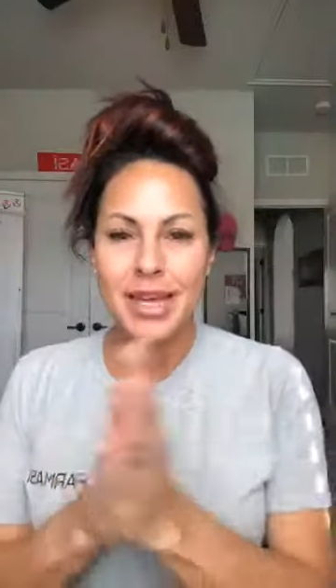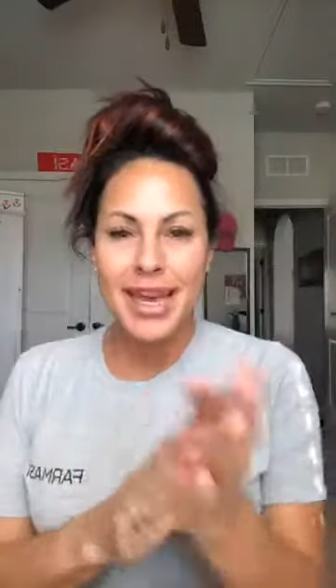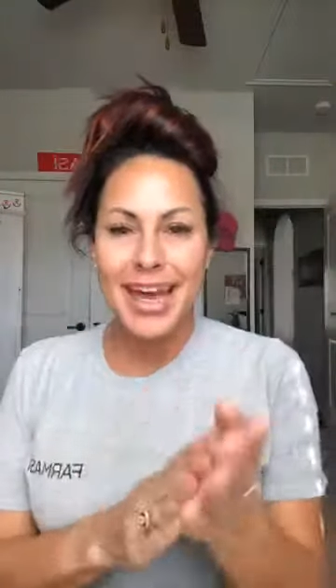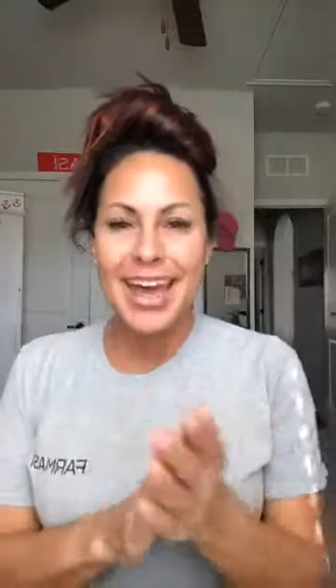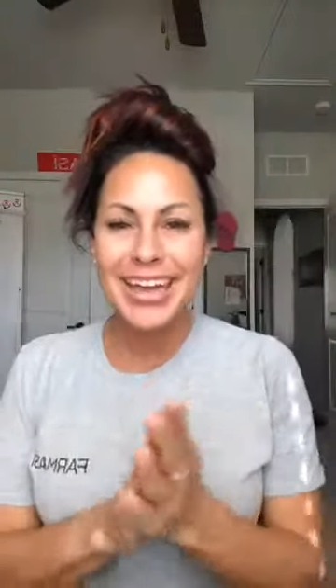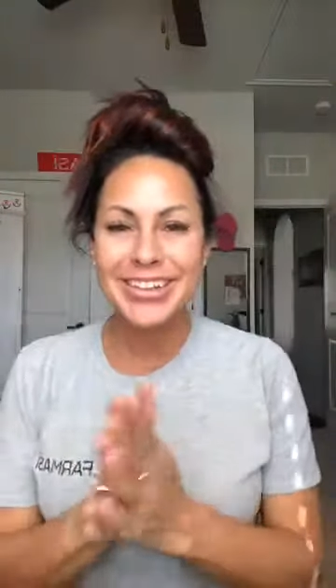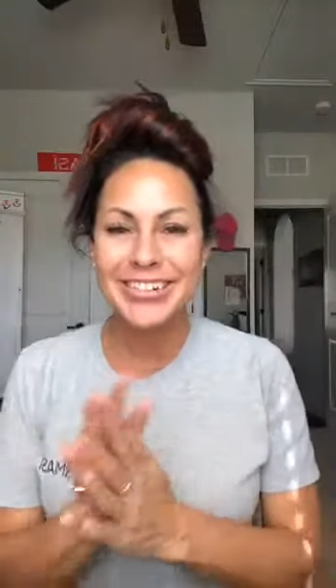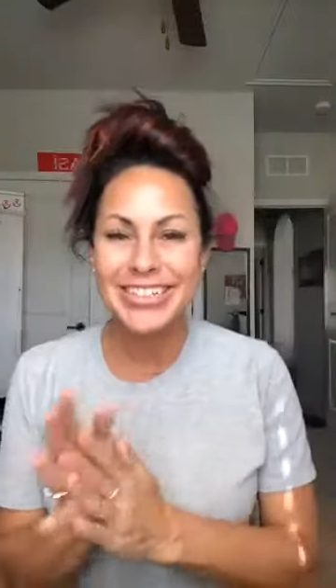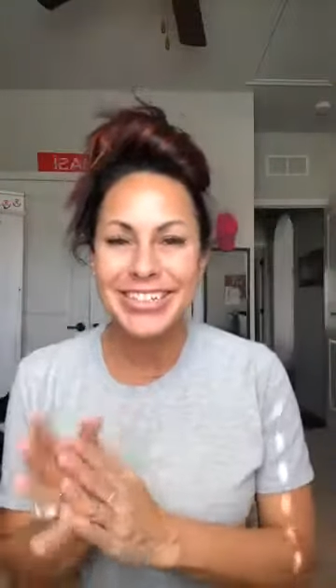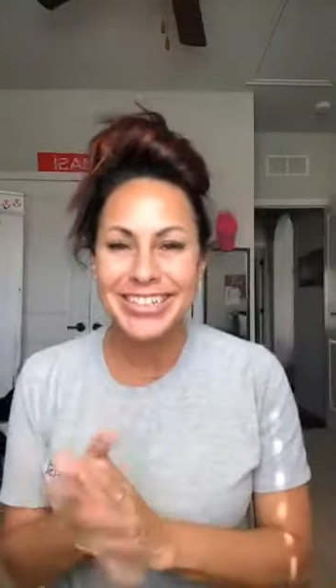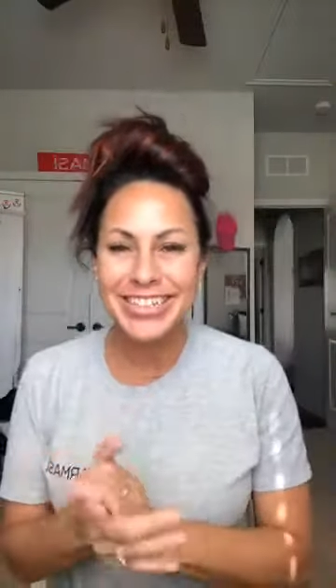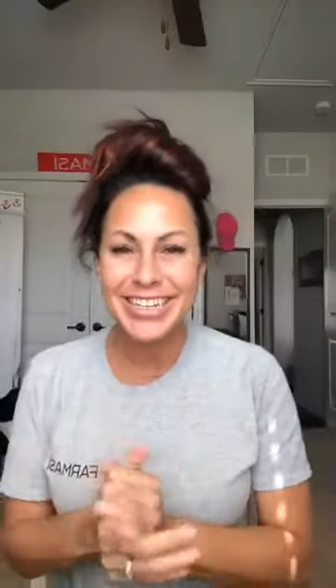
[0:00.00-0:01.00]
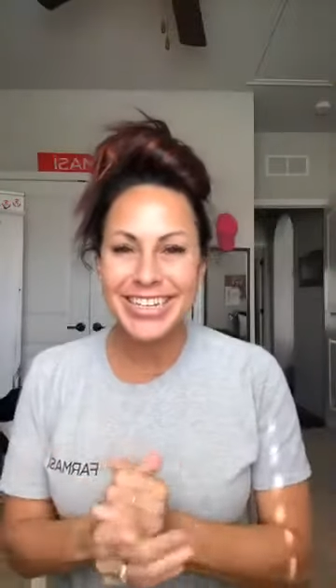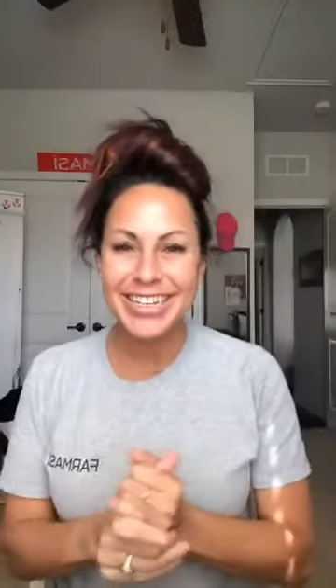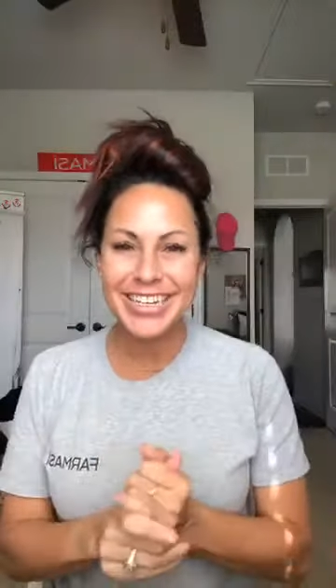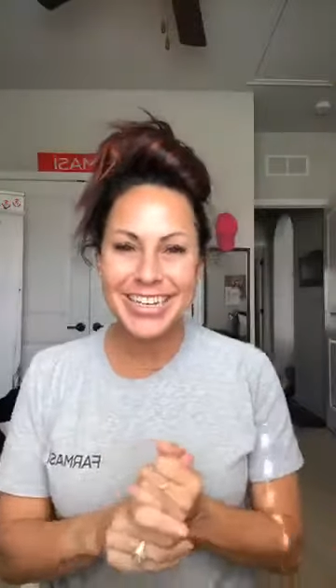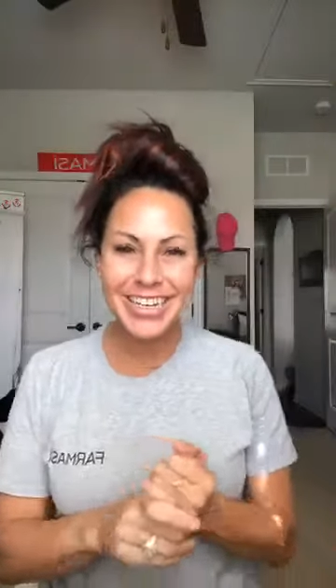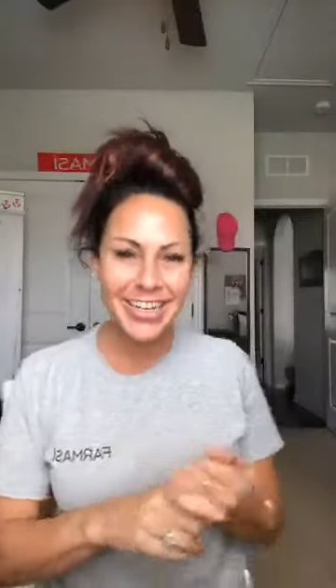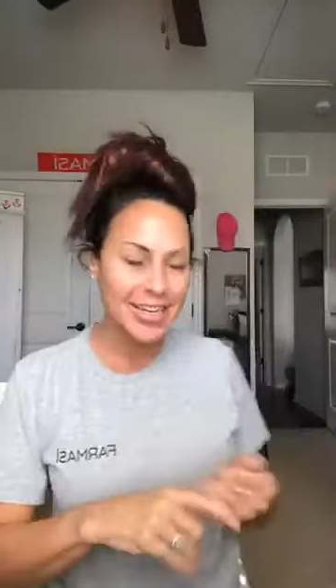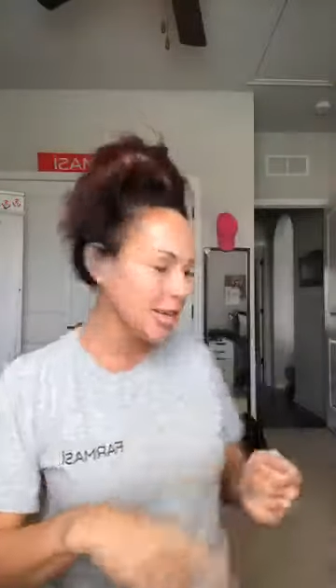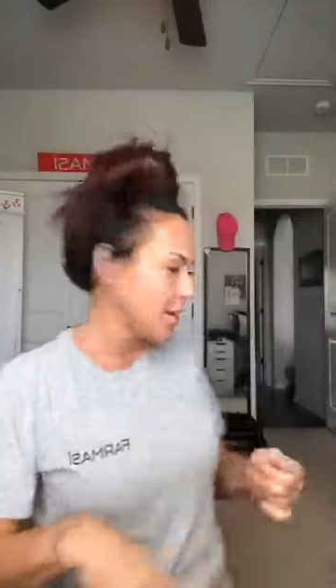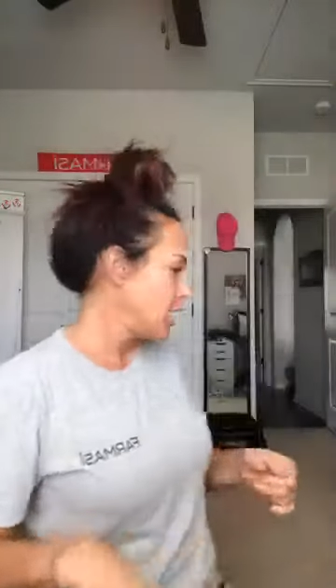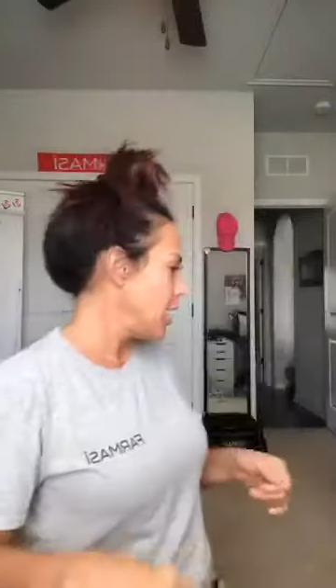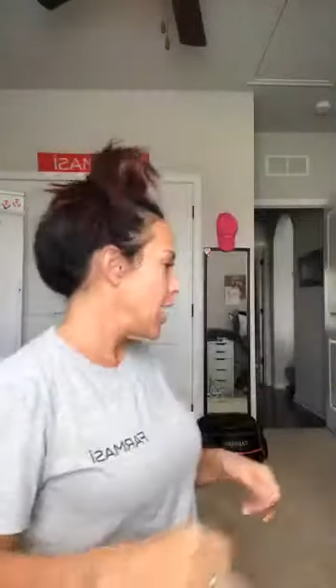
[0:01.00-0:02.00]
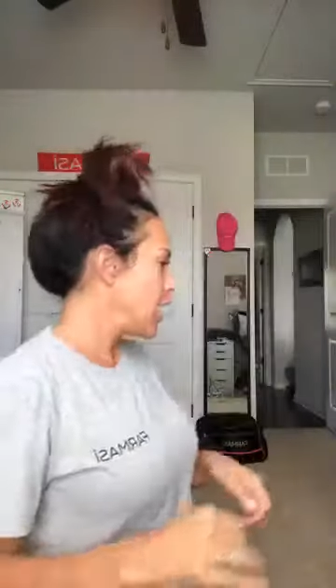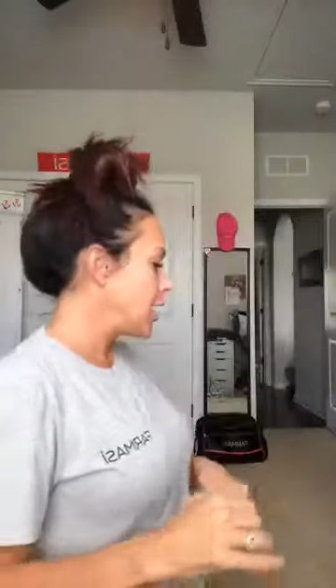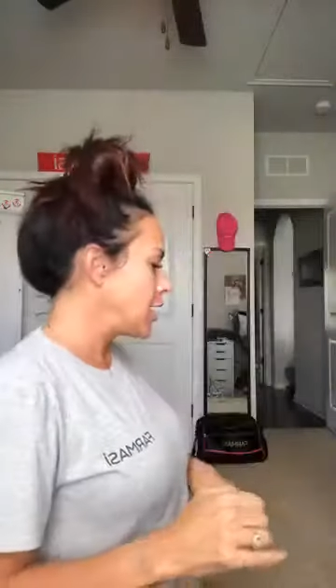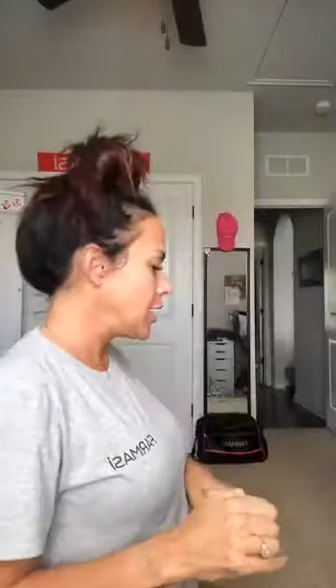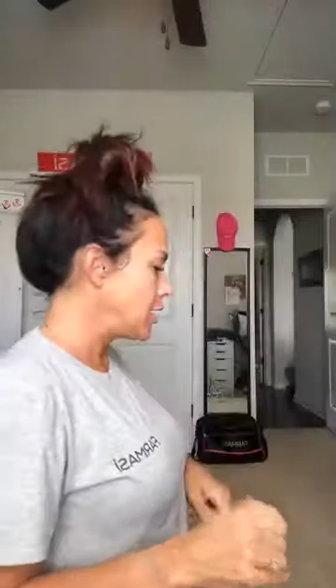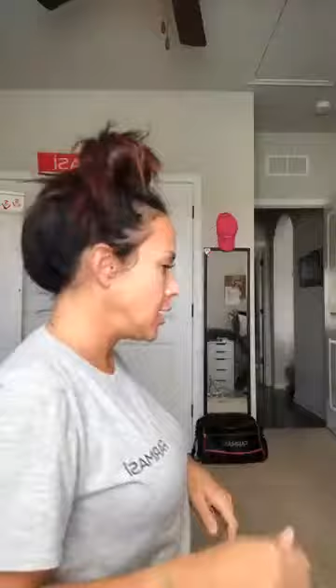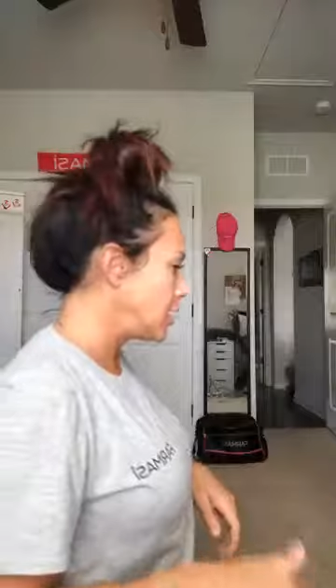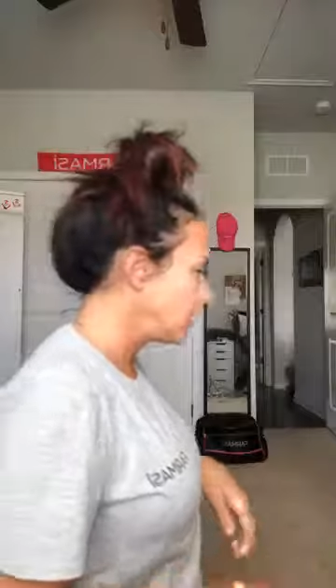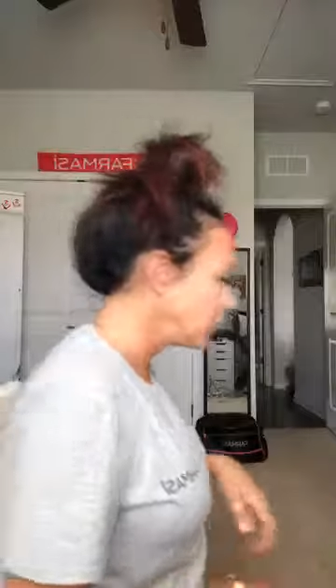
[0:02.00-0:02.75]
Hey, Christy. I need